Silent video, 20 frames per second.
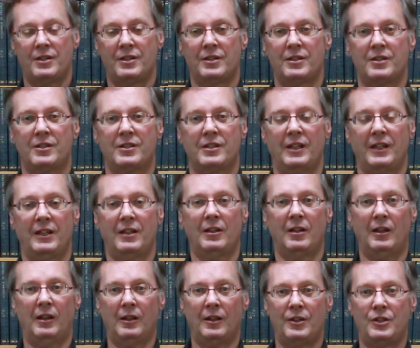
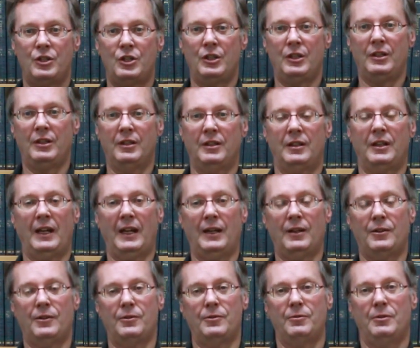psychology and
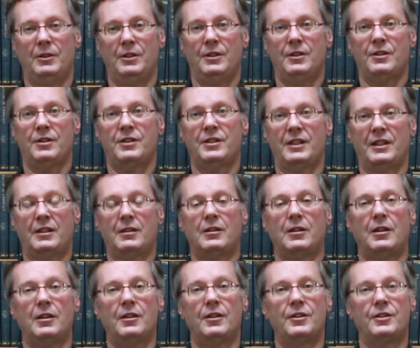how
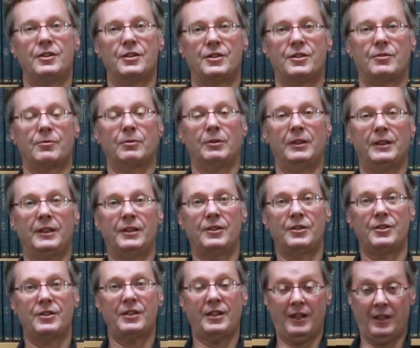psychologists really
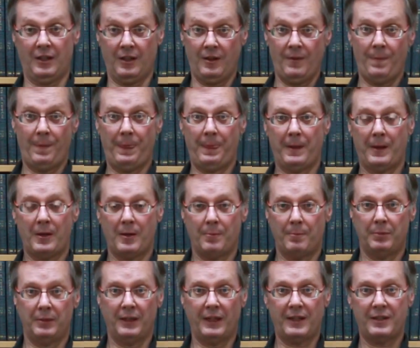understand the
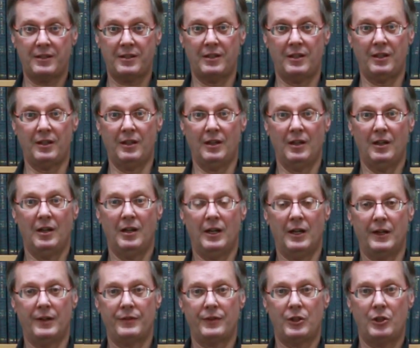complexity
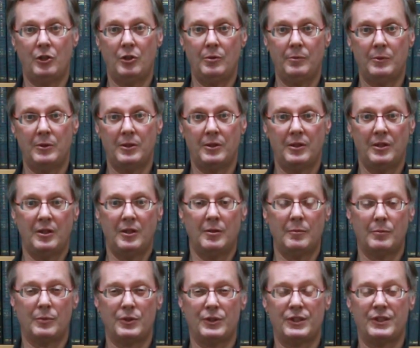of human
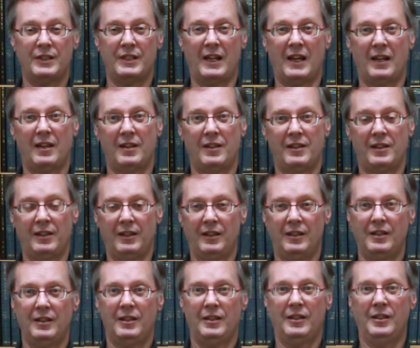personality
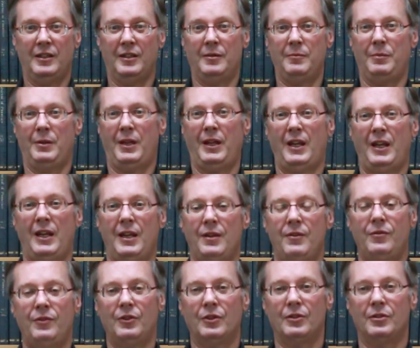and
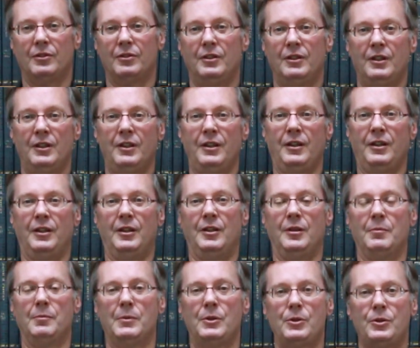behavior and
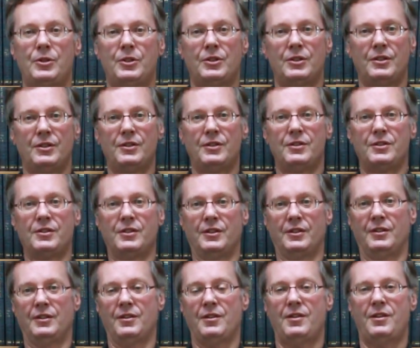emotions
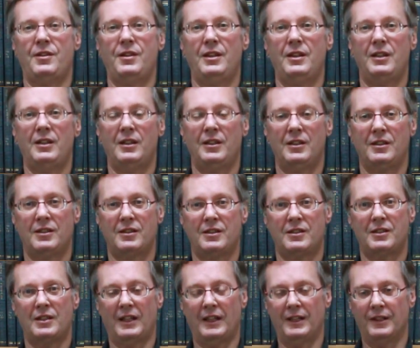and thinking
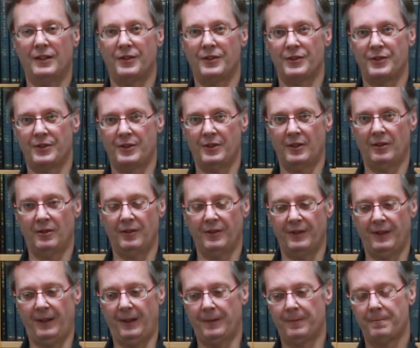styles and all
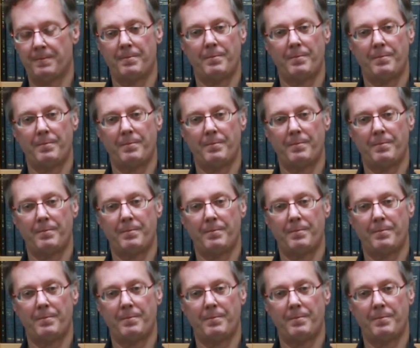that.